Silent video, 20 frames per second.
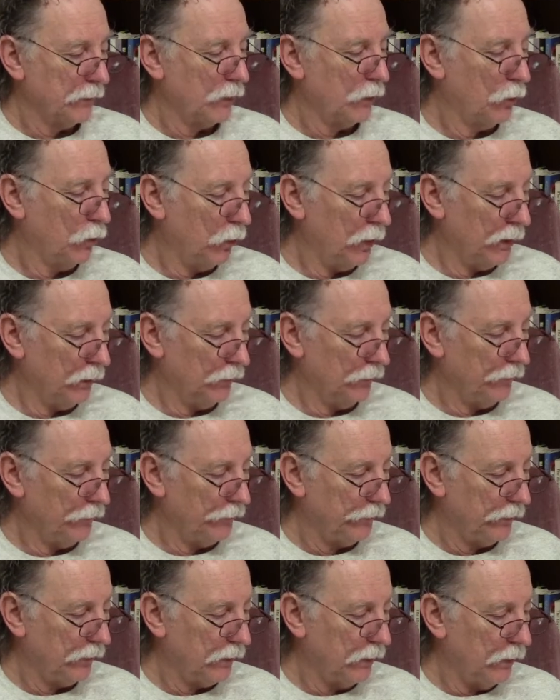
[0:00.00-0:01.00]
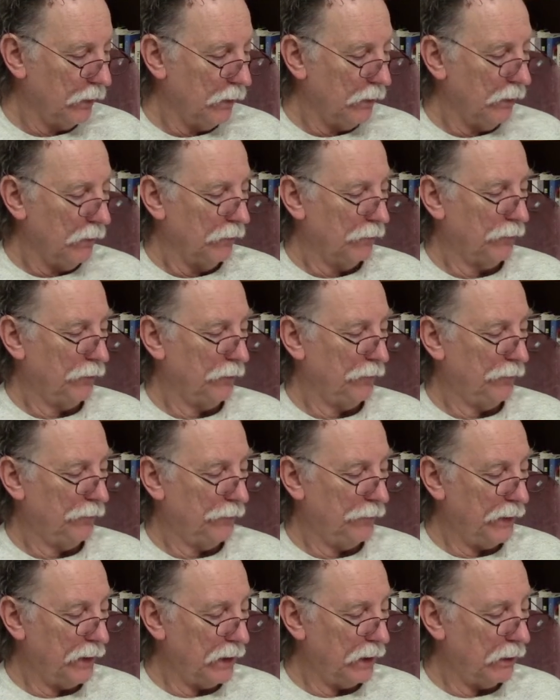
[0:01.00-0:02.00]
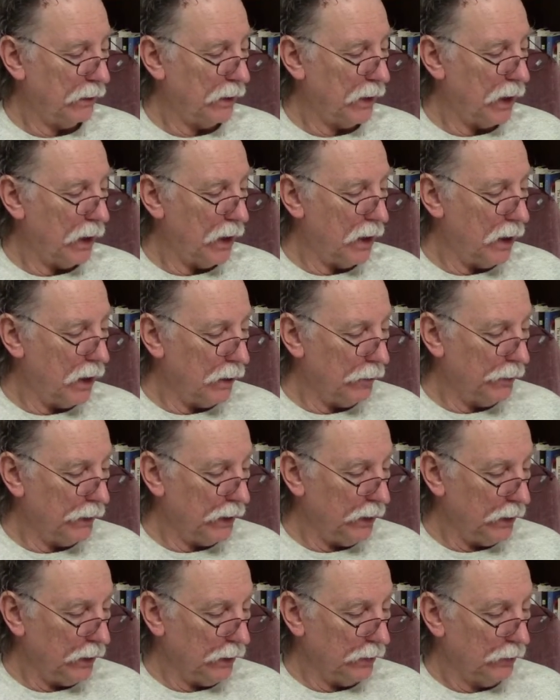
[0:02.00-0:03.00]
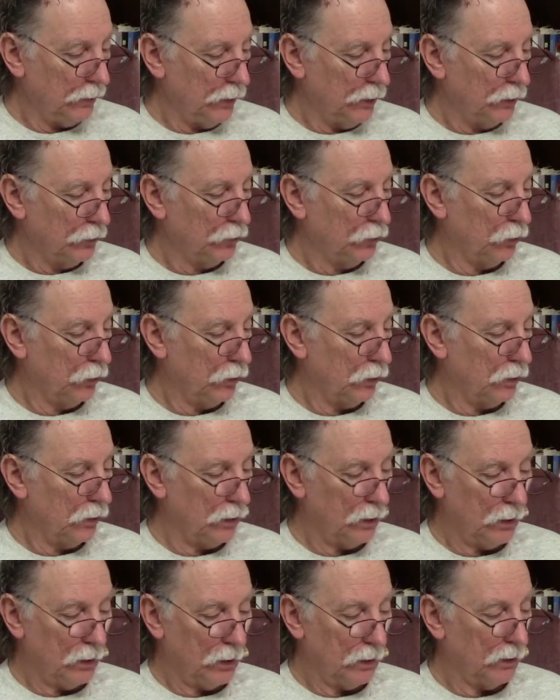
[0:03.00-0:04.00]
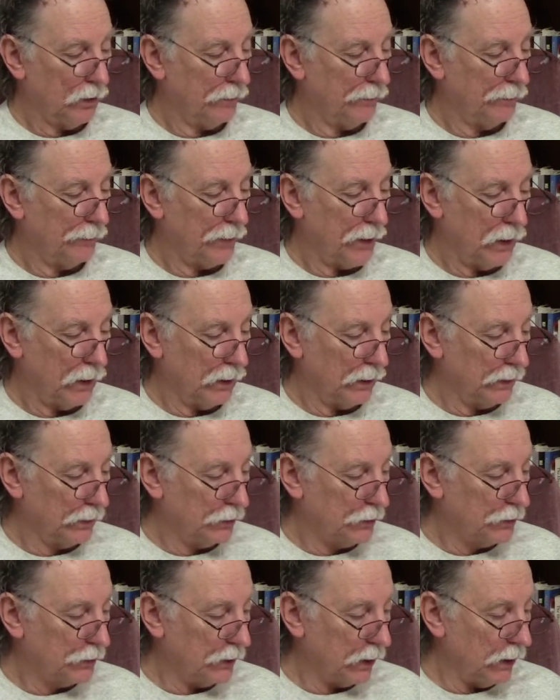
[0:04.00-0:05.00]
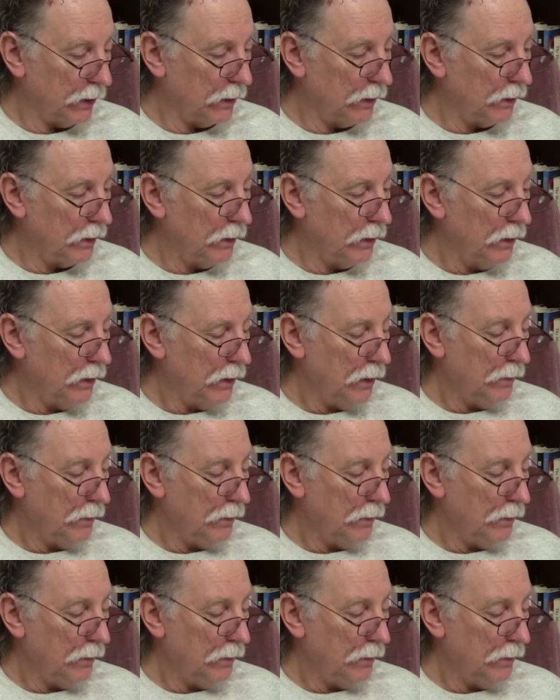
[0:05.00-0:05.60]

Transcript: Quote, from fair Albany toward the falling sun,